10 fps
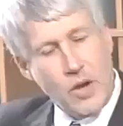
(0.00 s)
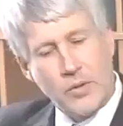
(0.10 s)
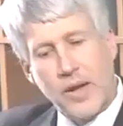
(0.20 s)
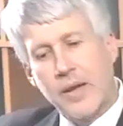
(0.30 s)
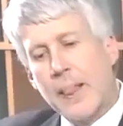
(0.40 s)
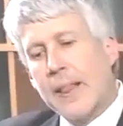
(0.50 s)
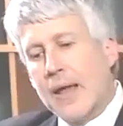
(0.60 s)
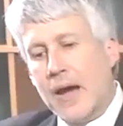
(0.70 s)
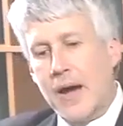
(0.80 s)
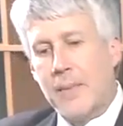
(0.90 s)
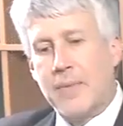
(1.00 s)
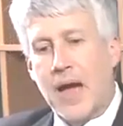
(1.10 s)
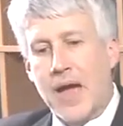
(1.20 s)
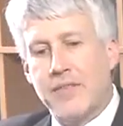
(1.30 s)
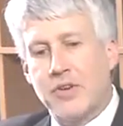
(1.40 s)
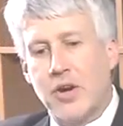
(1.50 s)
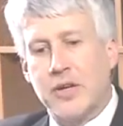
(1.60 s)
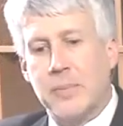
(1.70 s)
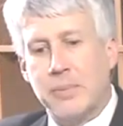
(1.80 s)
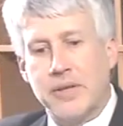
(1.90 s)
Okay. I have gone
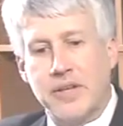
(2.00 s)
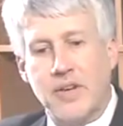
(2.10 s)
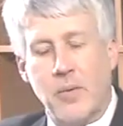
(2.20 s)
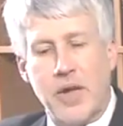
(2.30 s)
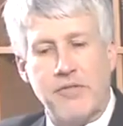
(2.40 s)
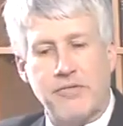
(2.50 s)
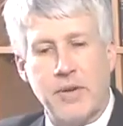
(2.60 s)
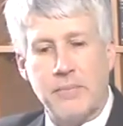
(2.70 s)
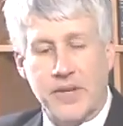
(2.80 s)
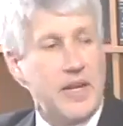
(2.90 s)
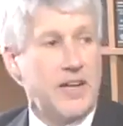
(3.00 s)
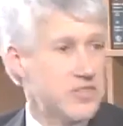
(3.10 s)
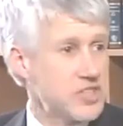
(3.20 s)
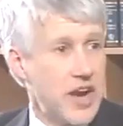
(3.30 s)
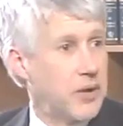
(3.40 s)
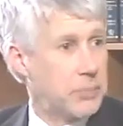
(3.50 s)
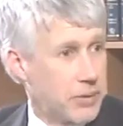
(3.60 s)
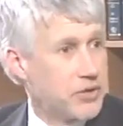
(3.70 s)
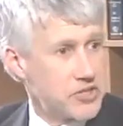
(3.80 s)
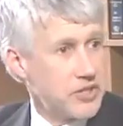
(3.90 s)
completely away from the gun style
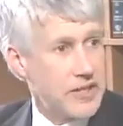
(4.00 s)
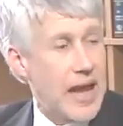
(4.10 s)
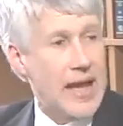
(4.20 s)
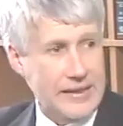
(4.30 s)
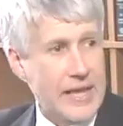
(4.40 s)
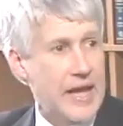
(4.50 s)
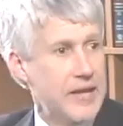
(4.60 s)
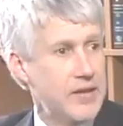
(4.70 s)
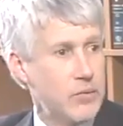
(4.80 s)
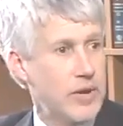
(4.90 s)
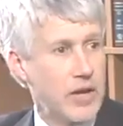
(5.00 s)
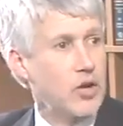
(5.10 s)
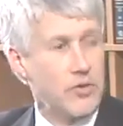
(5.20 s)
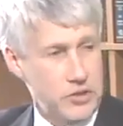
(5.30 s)
personally. I like what I call the